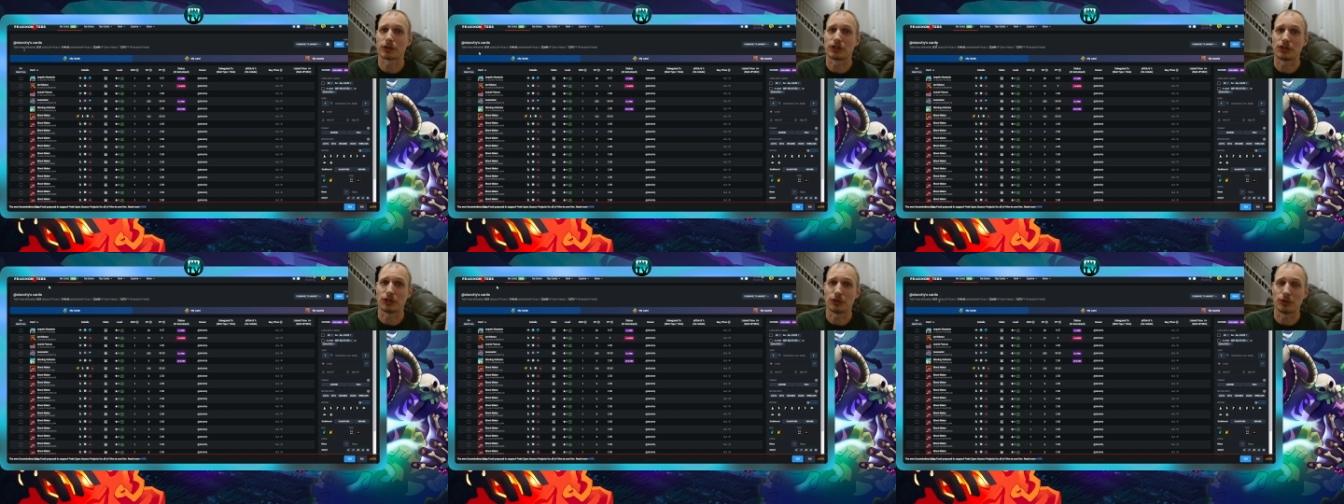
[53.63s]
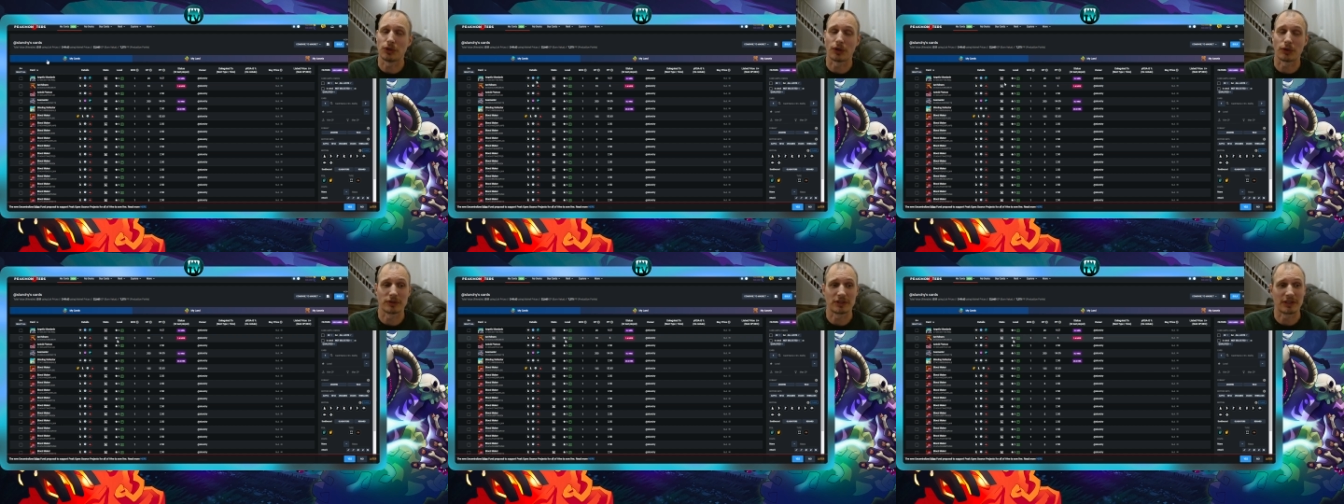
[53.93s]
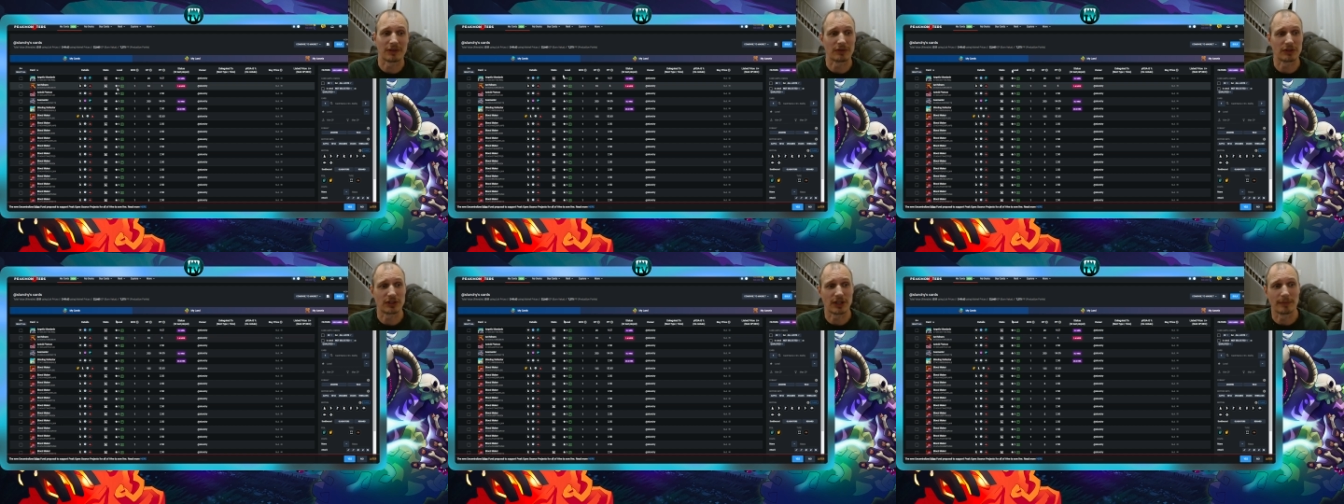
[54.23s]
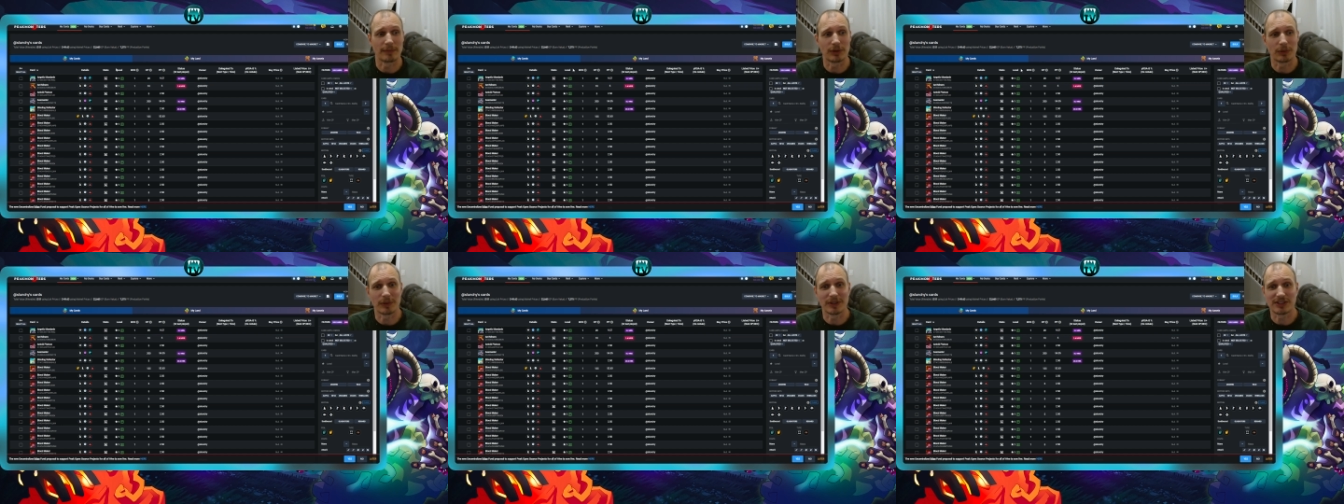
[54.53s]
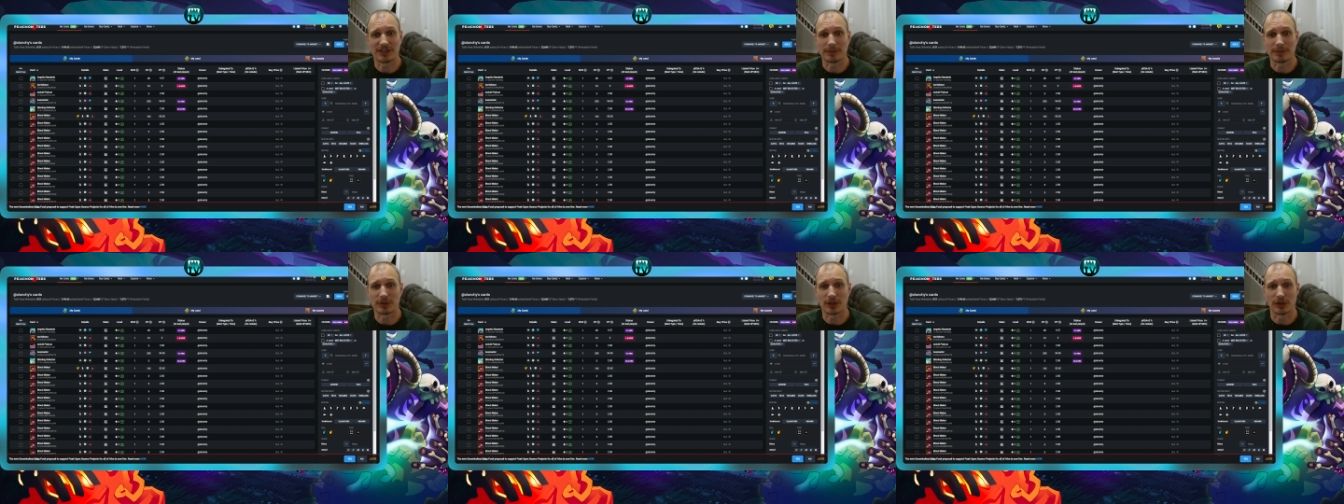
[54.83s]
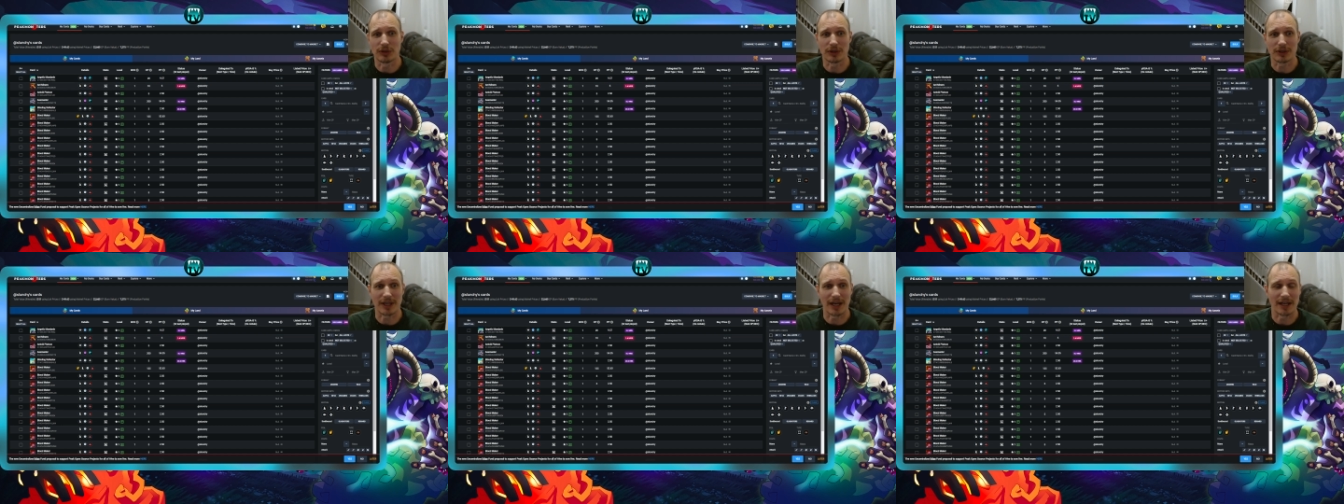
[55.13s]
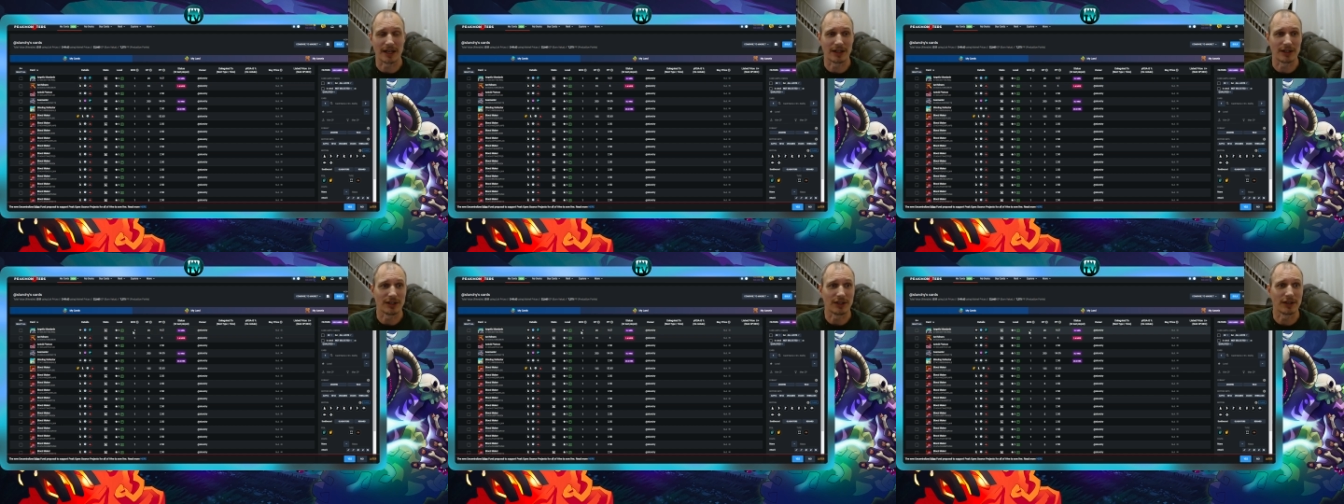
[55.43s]
two dollars every time that we seem to look
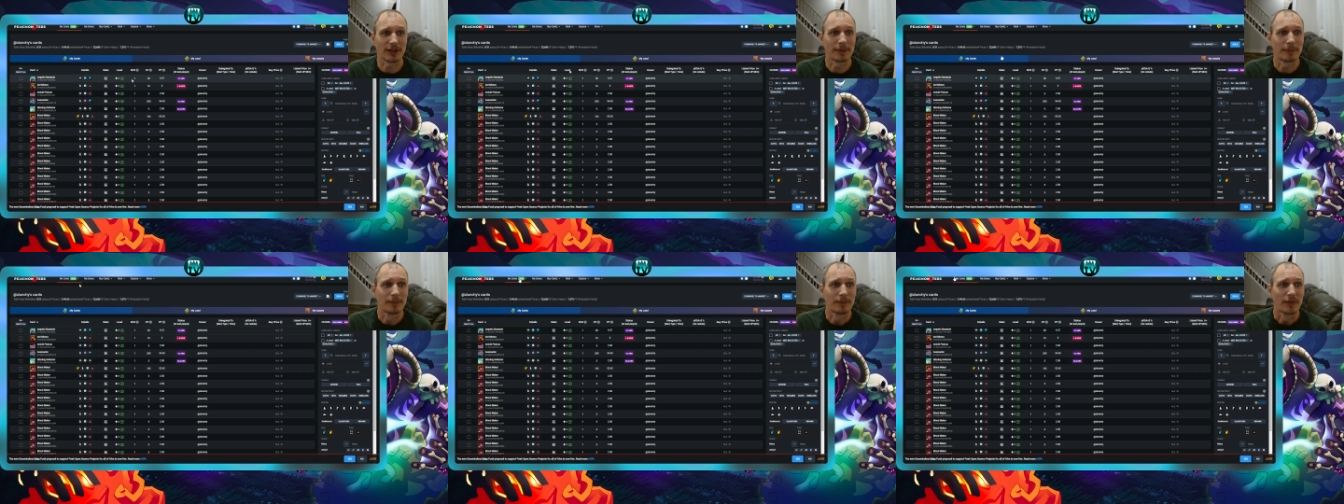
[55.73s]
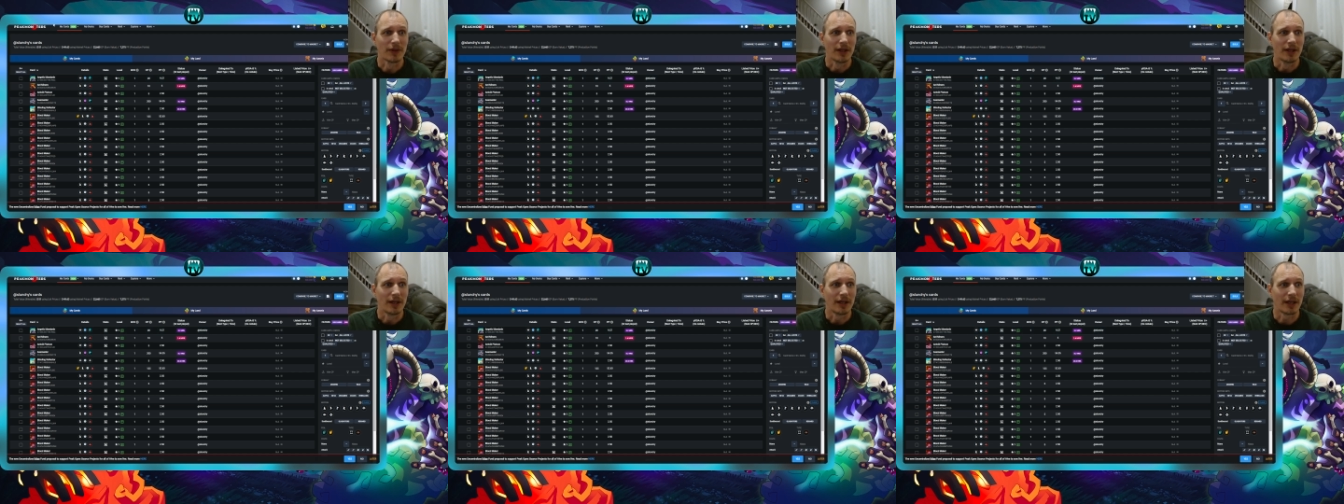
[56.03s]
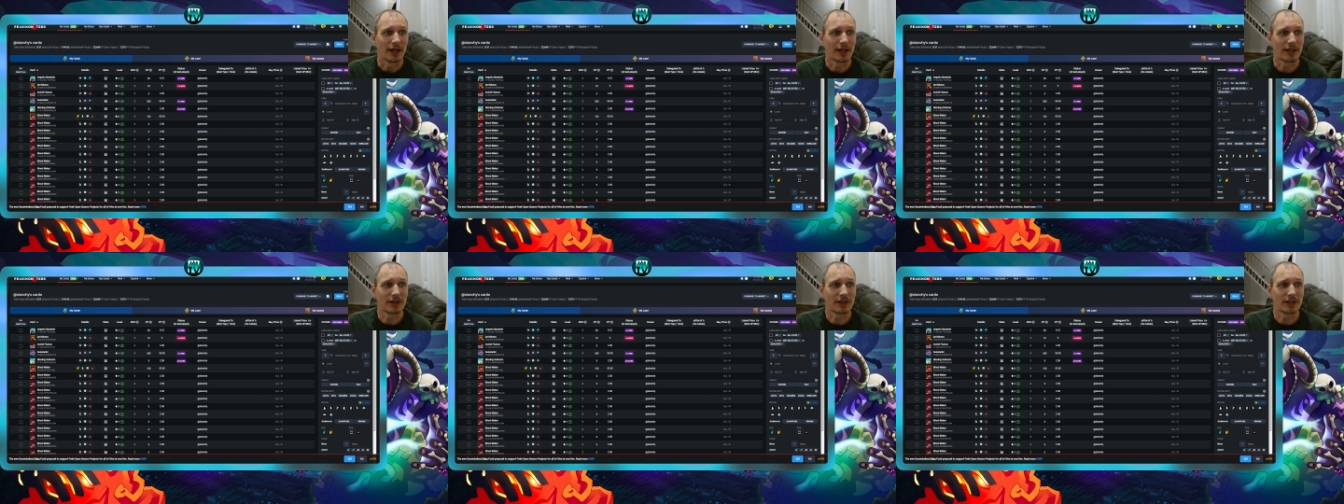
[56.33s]
at it here. And